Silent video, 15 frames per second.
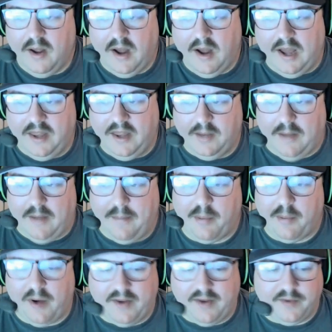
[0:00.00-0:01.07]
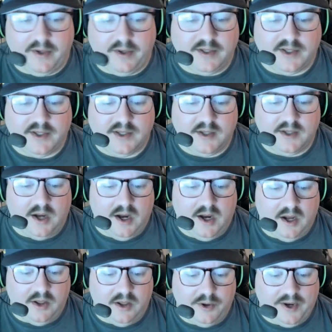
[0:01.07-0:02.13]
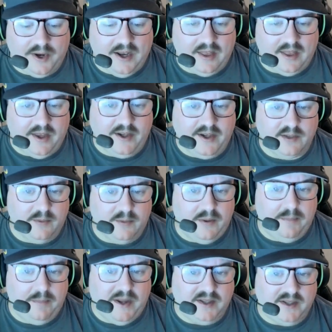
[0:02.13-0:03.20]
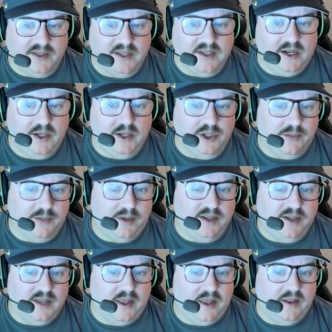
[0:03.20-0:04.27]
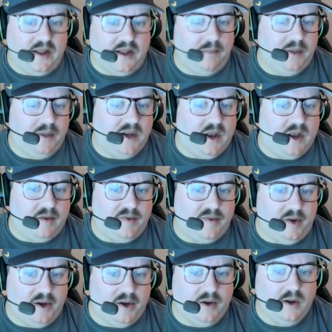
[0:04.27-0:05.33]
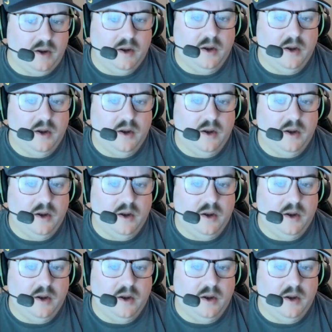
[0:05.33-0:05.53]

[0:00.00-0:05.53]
I think my preference, looking at things, would be Penn State, just because I think that'd be kind of fun.